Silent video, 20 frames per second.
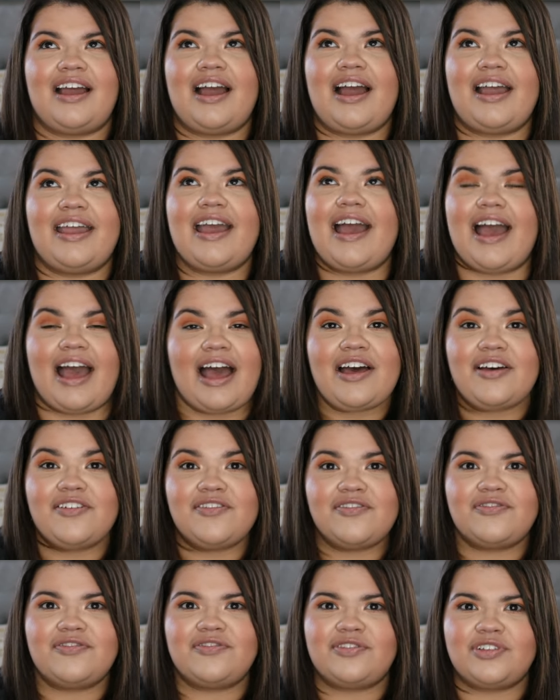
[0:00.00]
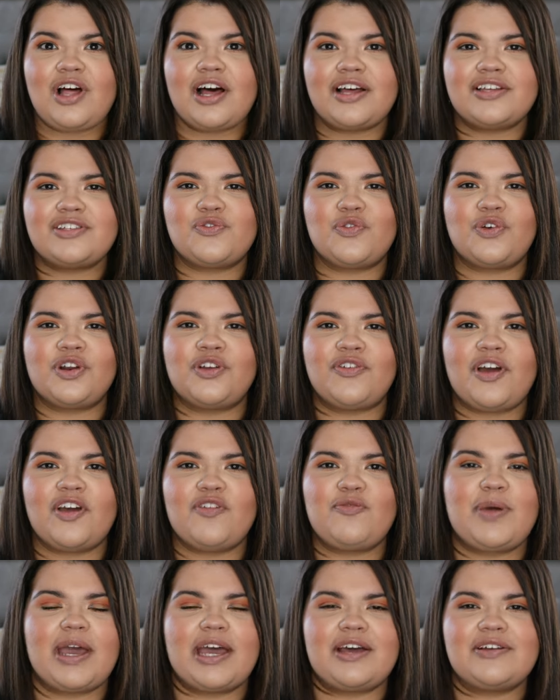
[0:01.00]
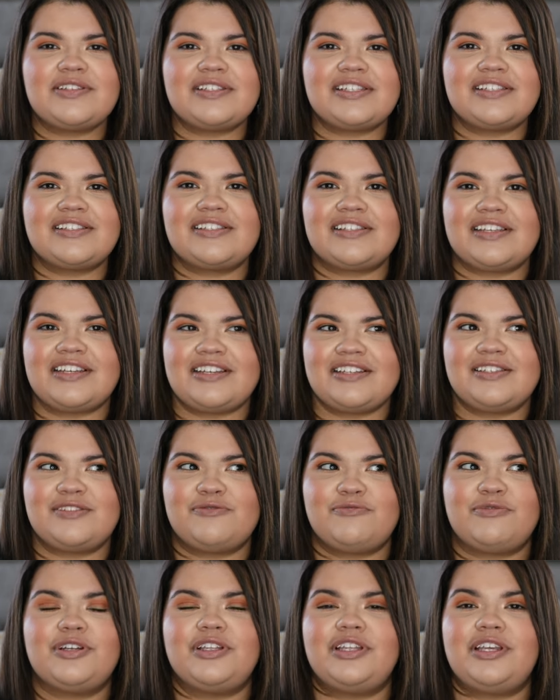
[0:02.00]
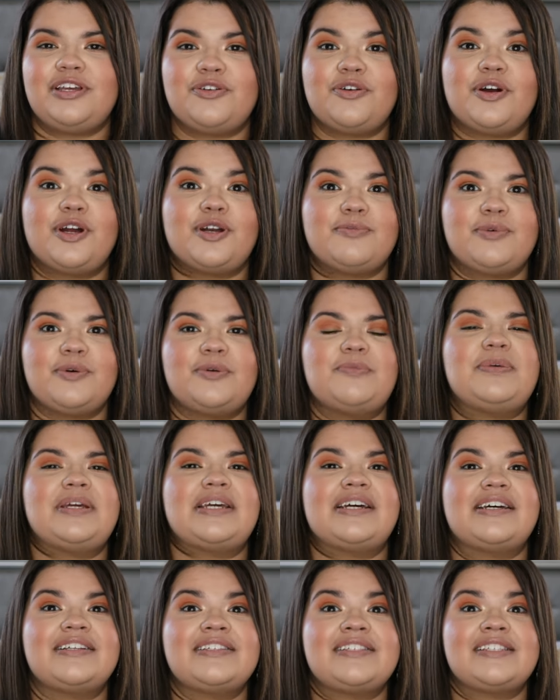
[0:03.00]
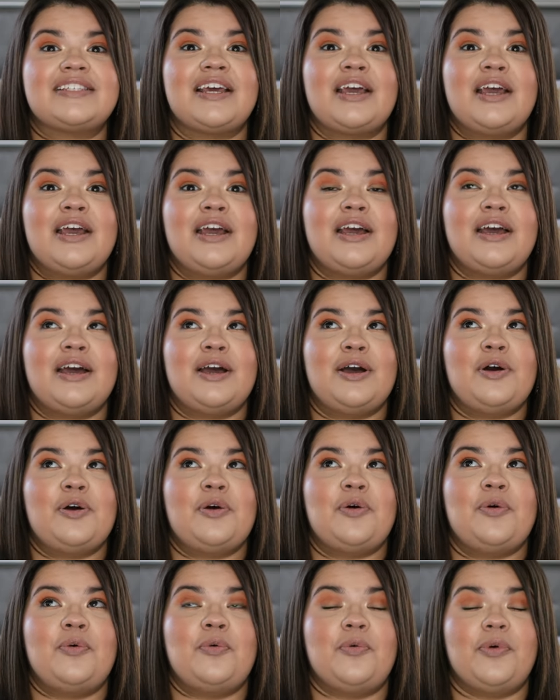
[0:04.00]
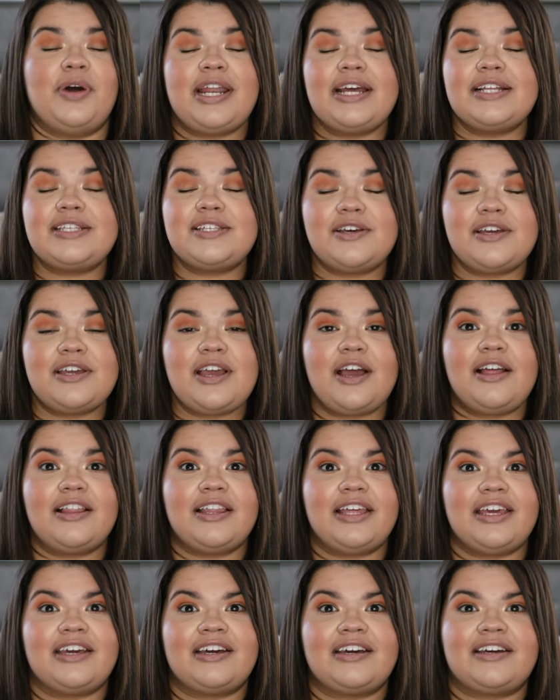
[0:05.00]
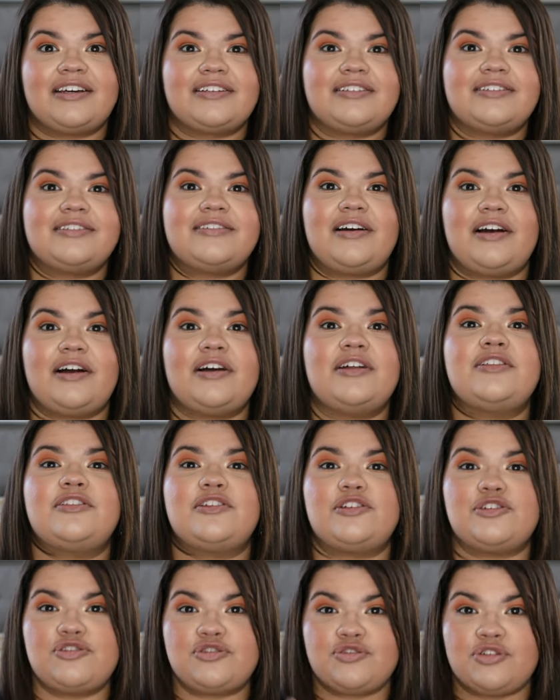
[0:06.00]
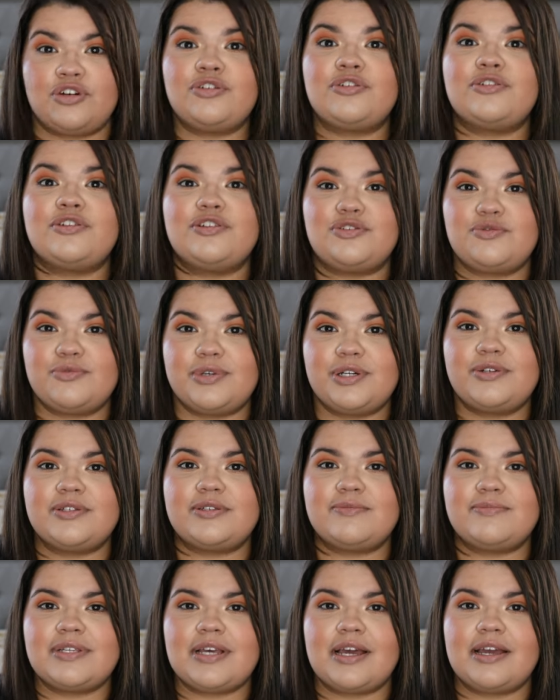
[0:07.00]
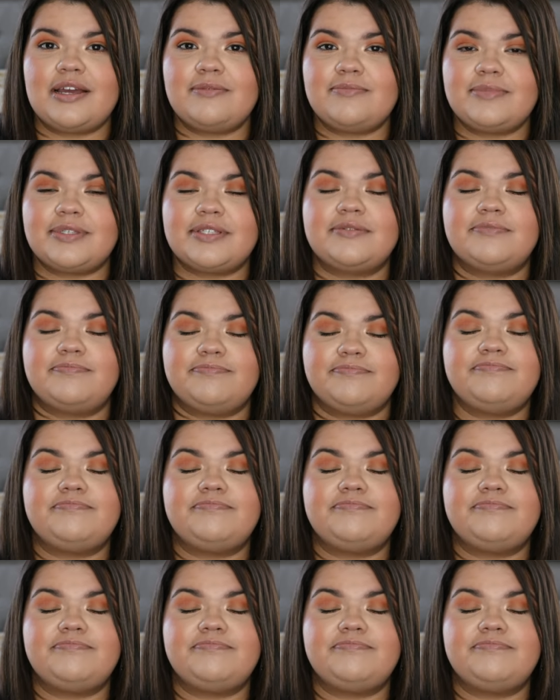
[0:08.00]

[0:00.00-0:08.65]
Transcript: I have lost forty-five pounds is, is really incredible, because when I tell y'all, like, the struggle is real sometimes,